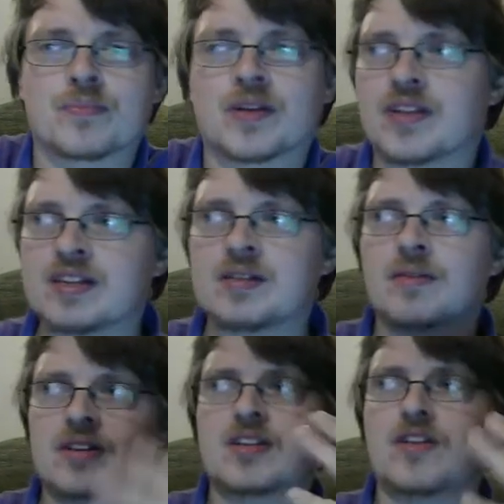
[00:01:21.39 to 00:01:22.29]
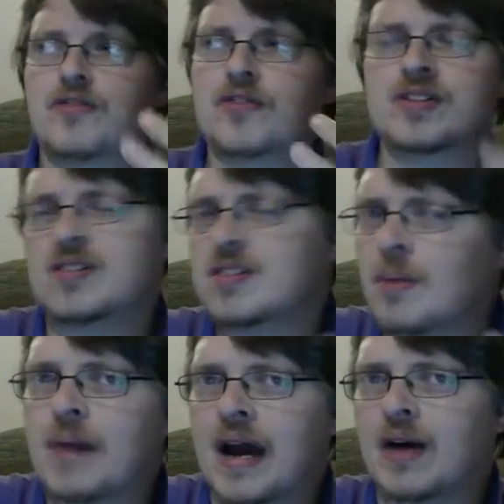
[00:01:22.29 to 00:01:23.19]
There's a difference
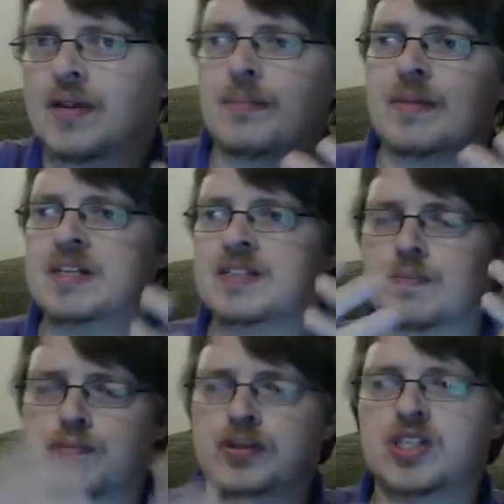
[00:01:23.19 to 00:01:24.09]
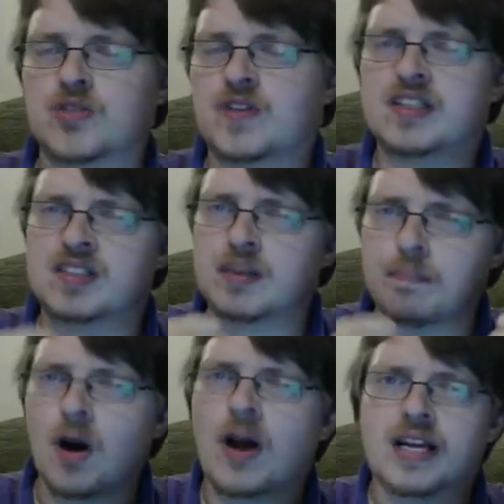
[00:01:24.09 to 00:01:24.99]
somehow that means that British fantasy
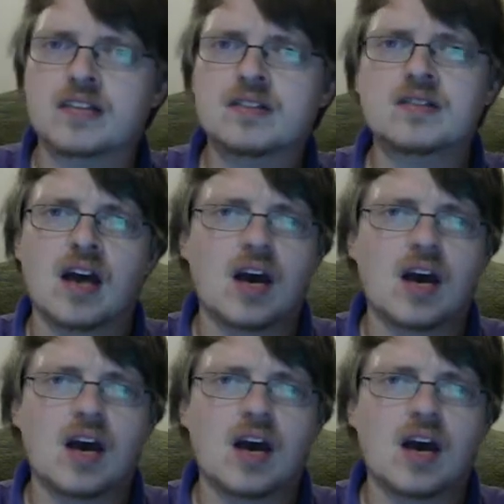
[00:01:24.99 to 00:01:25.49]
buyers